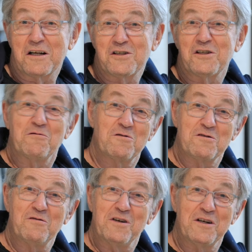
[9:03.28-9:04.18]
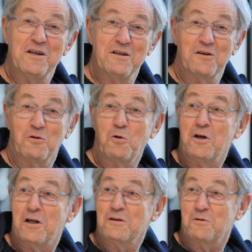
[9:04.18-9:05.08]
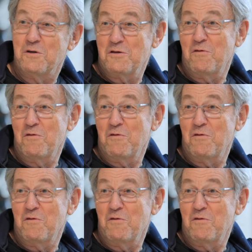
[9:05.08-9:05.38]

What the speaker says: actually was very loyal to his